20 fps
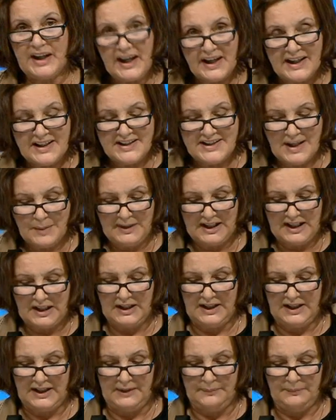
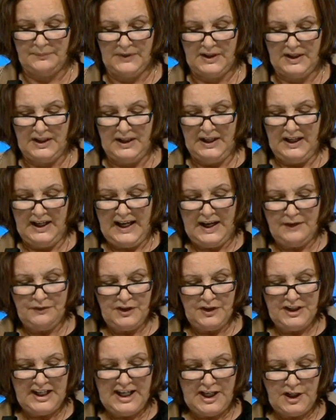academically.
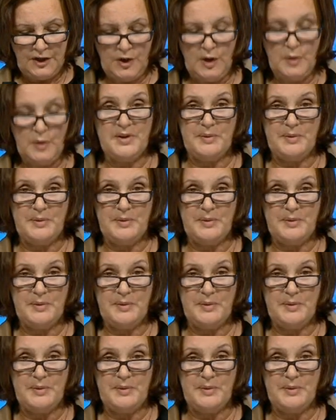Every year group